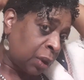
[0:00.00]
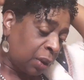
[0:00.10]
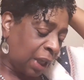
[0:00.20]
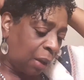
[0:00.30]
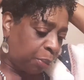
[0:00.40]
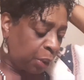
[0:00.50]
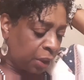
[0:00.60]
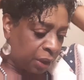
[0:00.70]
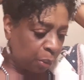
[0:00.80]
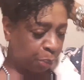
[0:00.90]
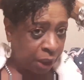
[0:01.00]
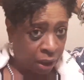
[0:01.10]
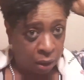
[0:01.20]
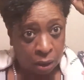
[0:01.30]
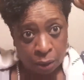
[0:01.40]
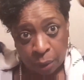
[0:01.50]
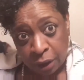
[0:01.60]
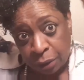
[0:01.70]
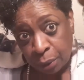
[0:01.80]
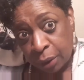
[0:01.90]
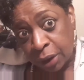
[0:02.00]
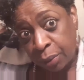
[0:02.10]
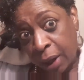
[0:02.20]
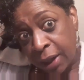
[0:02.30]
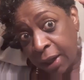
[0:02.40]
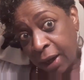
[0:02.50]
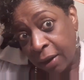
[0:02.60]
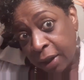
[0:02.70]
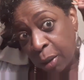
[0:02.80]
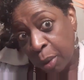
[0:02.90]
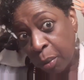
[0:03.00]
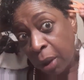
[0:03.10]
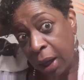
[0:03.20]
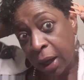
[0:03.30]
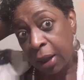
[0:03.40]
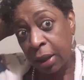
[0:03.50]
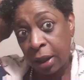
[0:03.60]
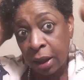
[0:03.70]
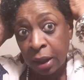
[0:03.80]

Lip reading: without pulling the pick all the way through, because right now, keep in mind,